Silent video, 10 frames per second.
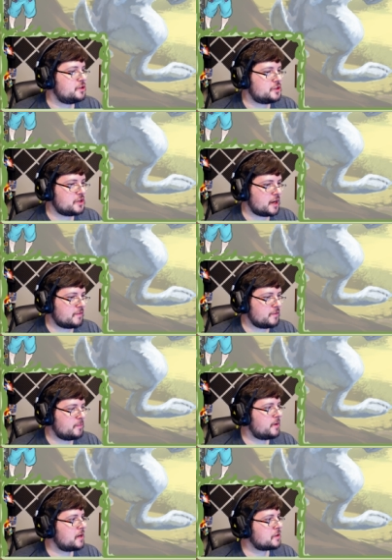Jake from
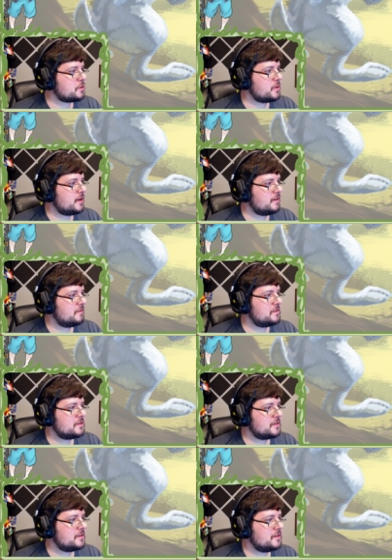Minecraft.
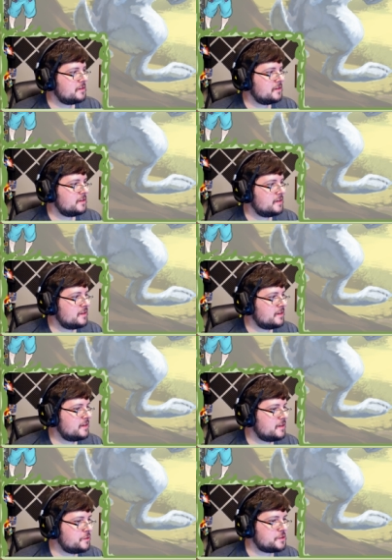No,